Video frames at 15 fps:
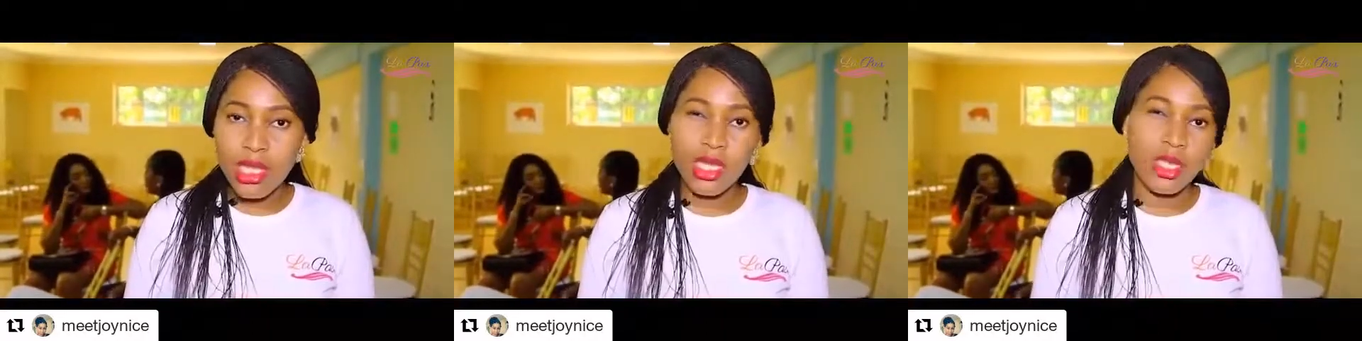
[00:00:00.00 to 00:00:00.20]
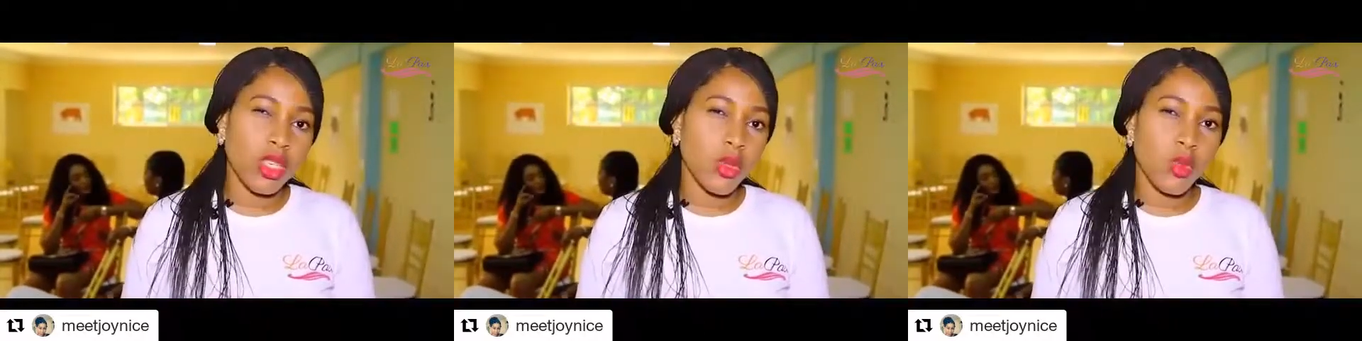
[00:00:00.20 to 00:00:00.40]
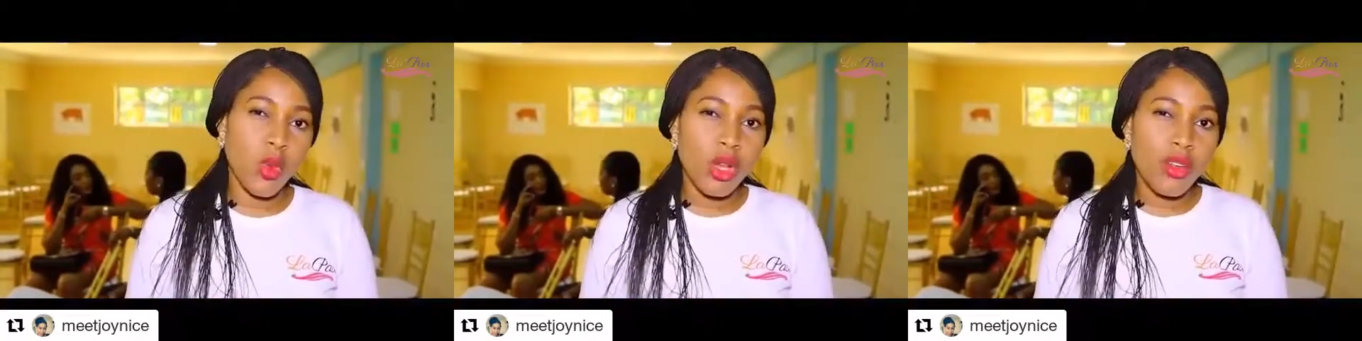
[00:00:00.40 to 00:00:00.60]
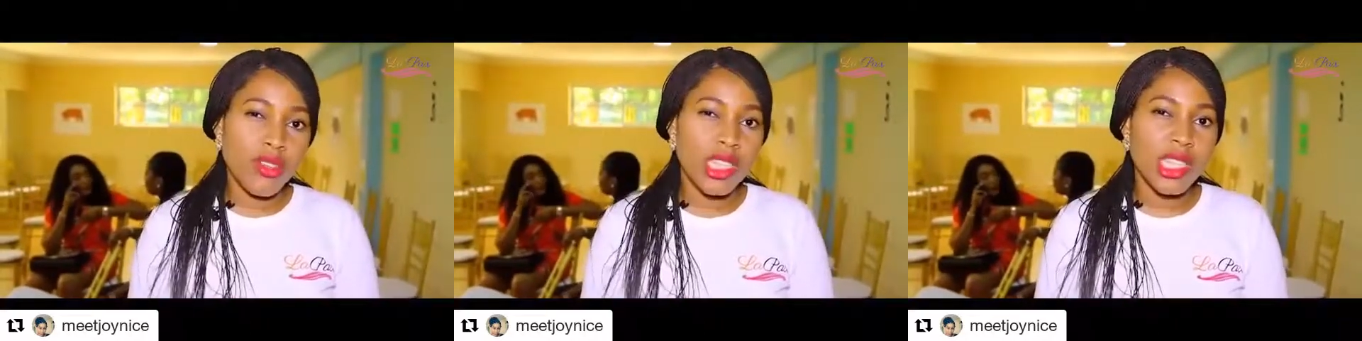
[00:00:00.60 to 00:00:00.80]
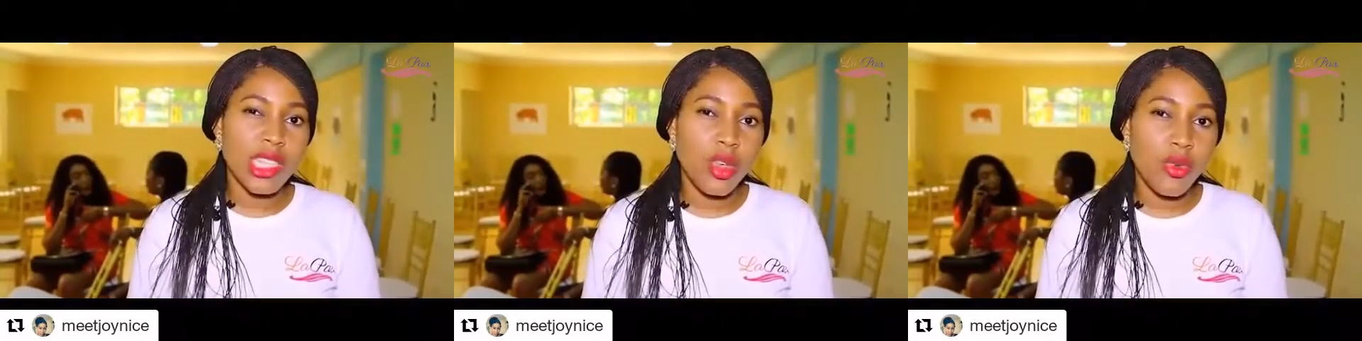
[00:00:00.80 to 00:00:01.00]
This is just one of
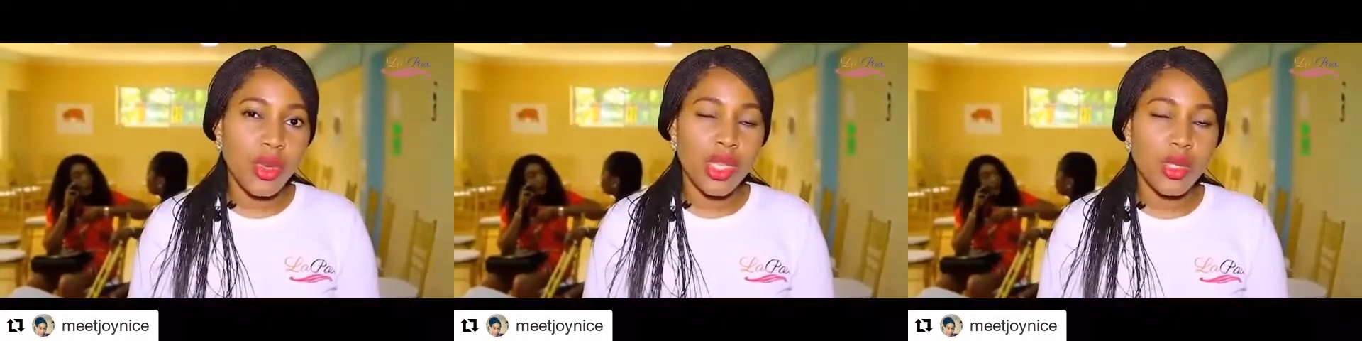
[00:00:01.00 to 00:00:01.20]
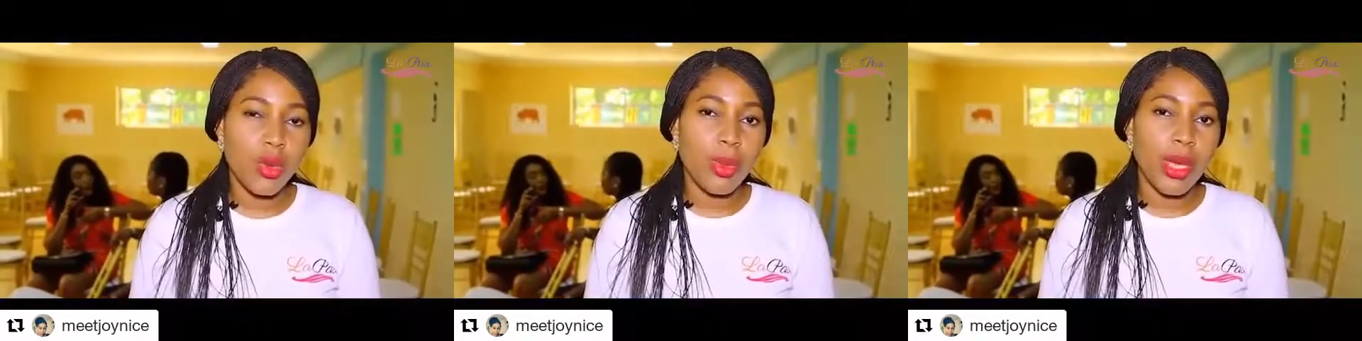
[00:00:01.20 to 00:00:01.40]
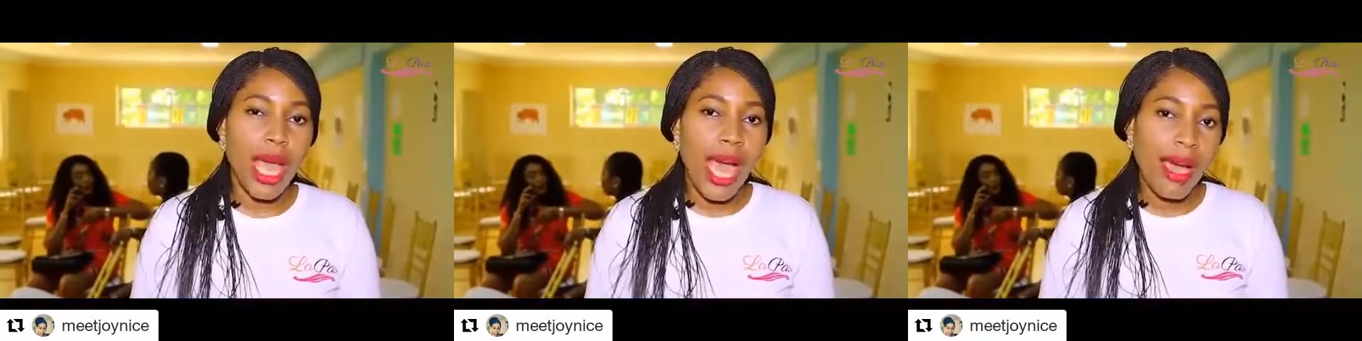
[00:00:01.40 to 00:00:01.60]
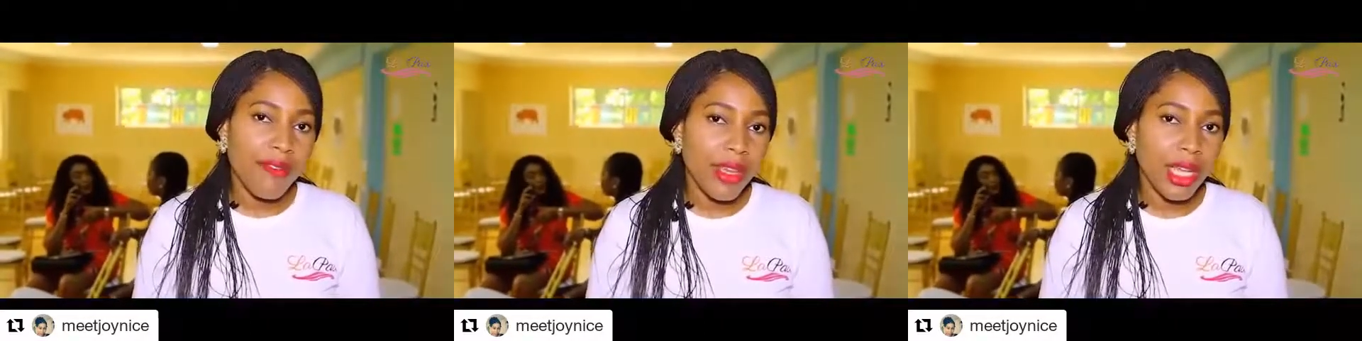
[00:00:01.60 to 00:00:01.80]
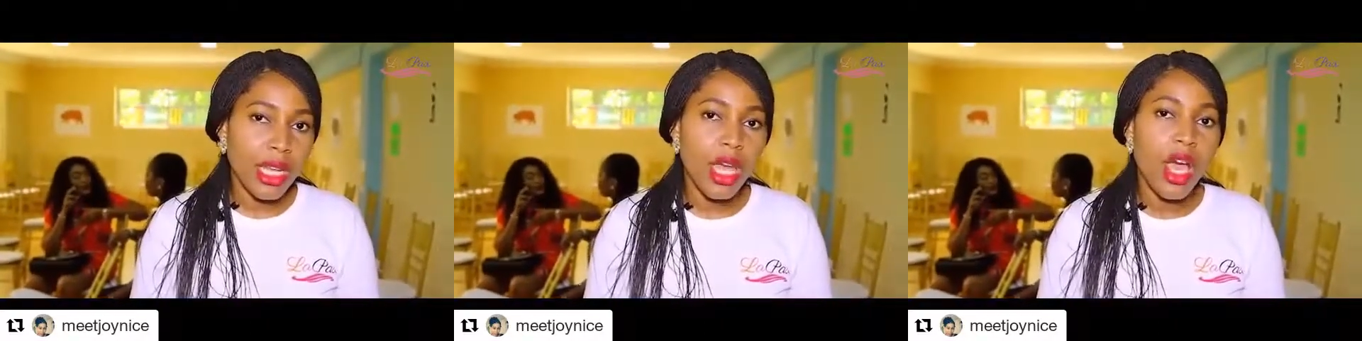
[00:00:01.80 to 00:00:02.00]
the series we'll be
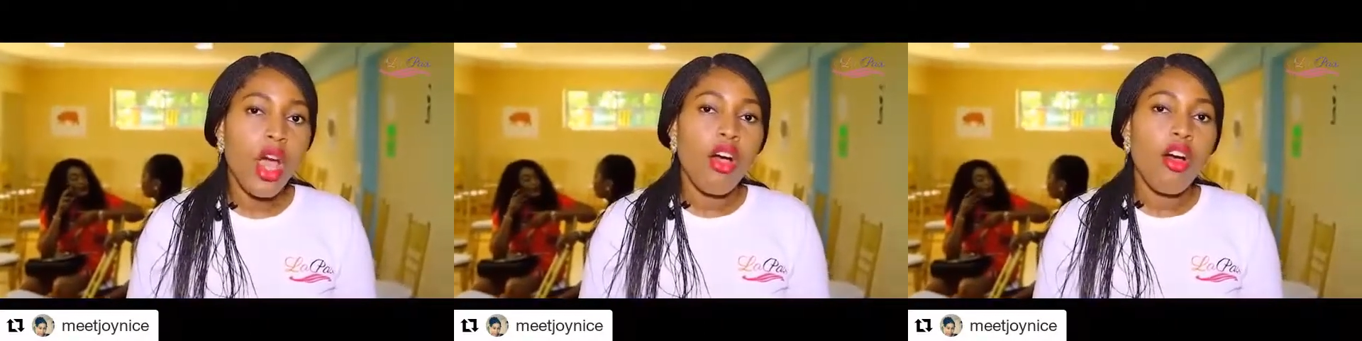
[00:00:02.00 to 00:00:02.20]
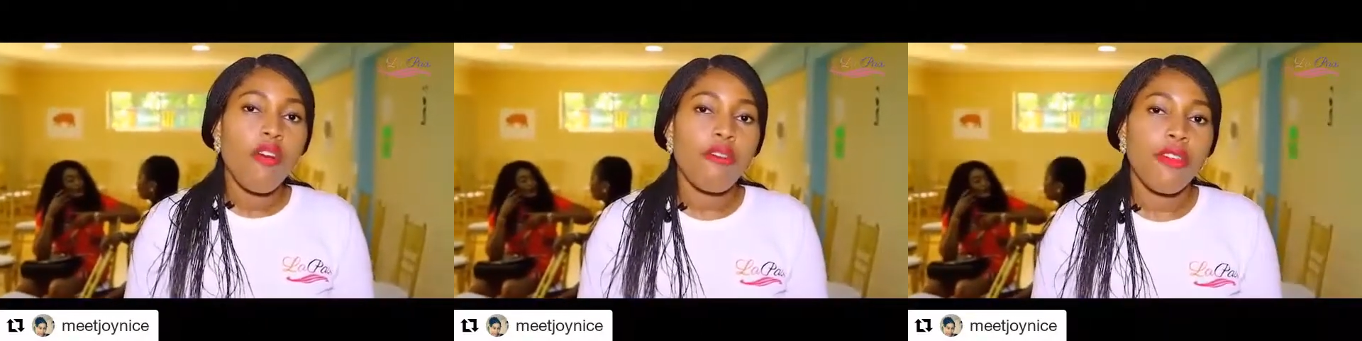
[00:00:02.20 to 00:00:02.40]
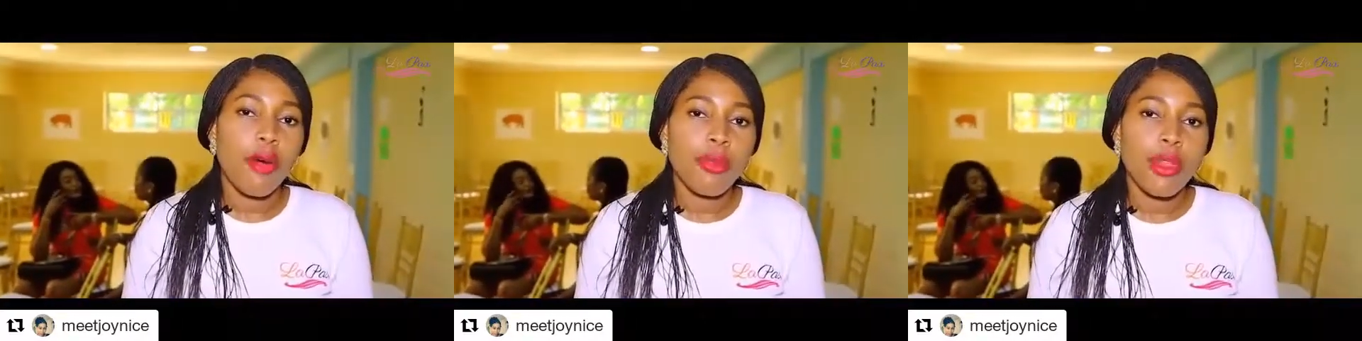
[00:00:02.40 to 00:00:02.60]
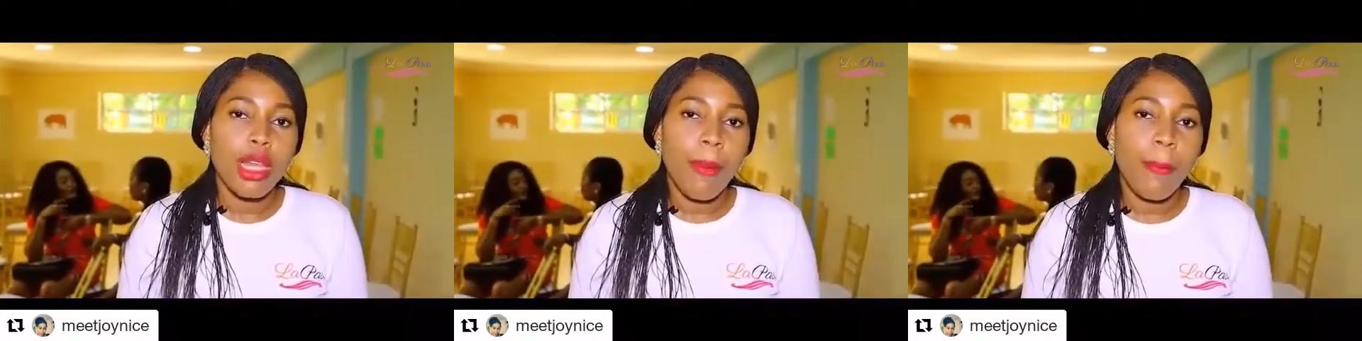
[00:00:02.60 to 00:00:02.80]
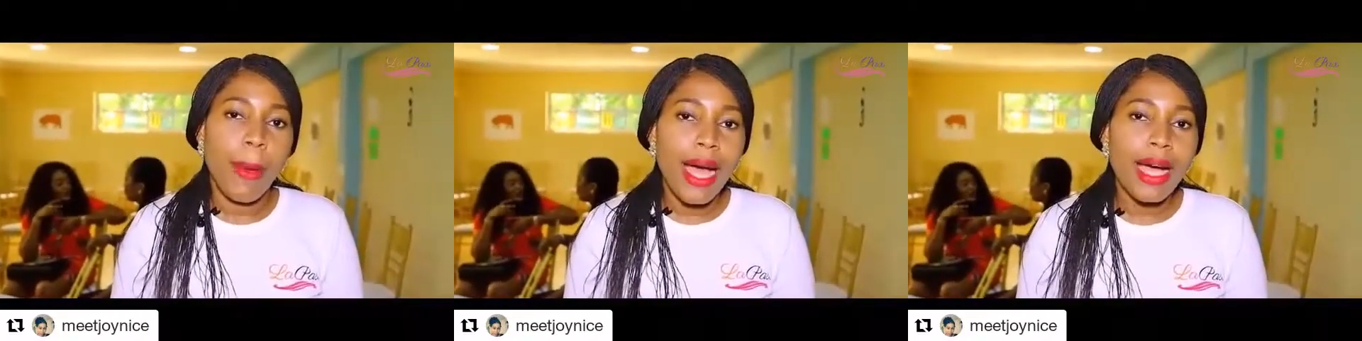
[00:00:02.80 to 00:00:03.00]
having from the
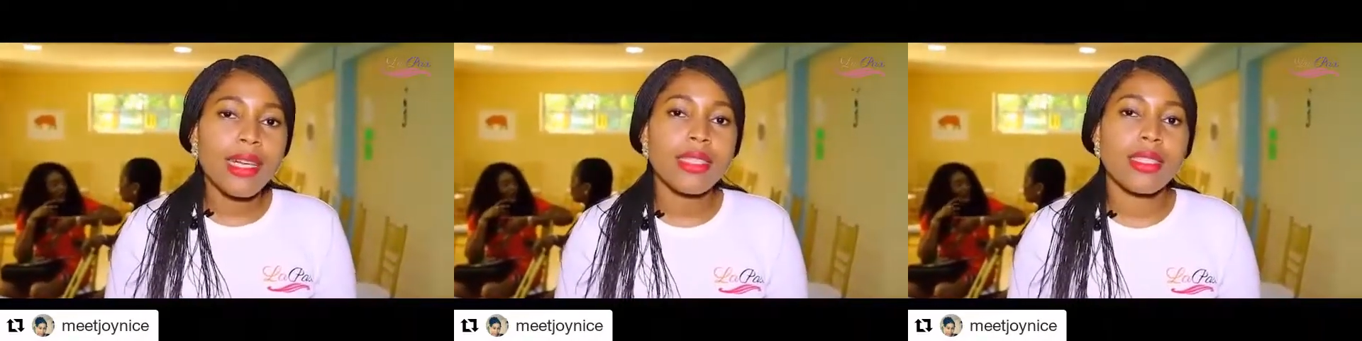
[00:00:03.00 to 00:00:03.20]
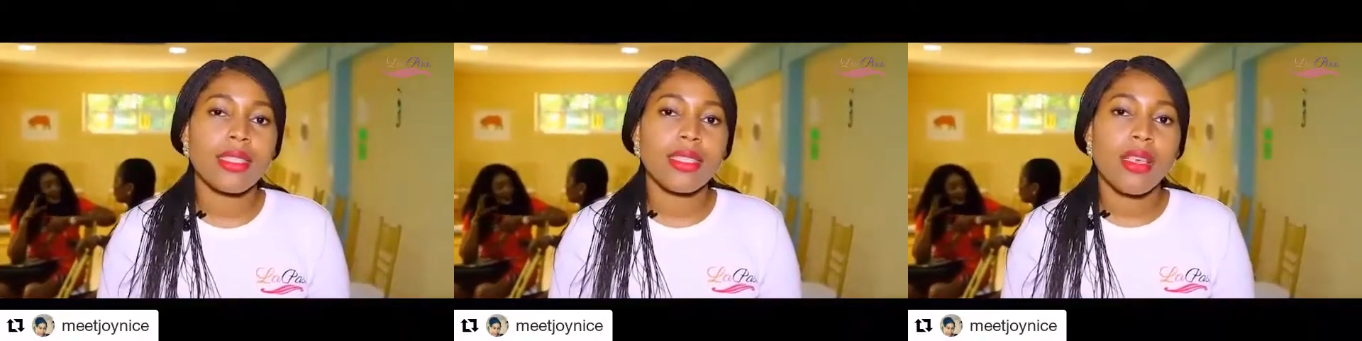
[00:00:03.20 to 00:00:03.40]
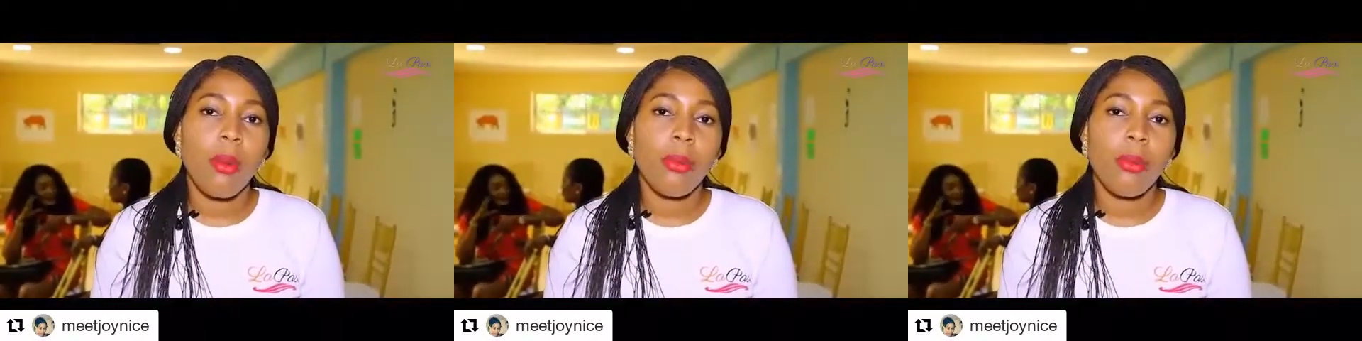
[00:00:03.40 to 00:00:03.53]
LapaxEvent